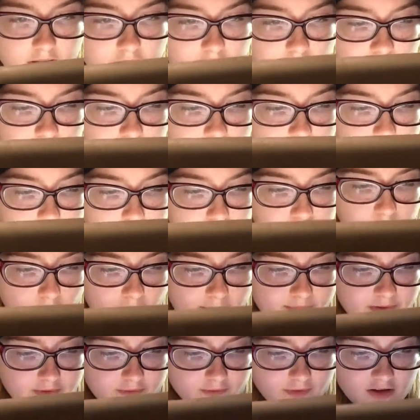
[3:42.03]
Uh,
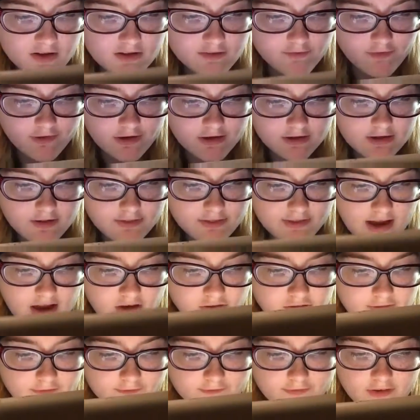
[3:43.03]
Gravity Falls fan, a
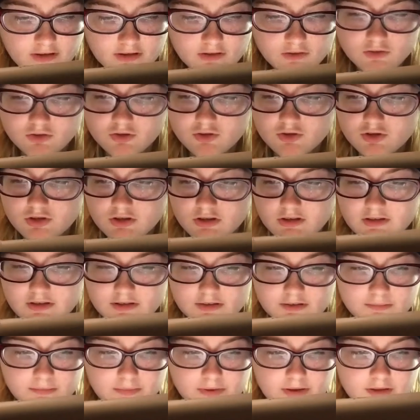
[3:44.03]
thousand videos,
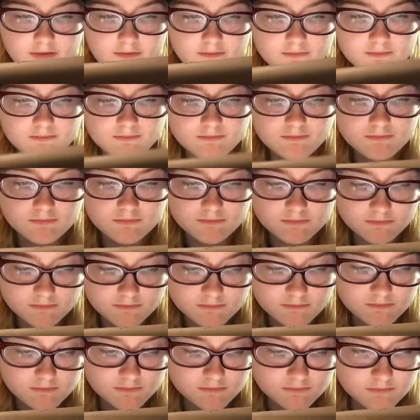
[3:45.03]
Jesus, man.
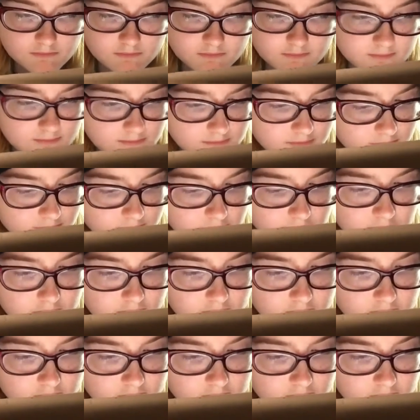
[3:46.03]
Mm-hmm.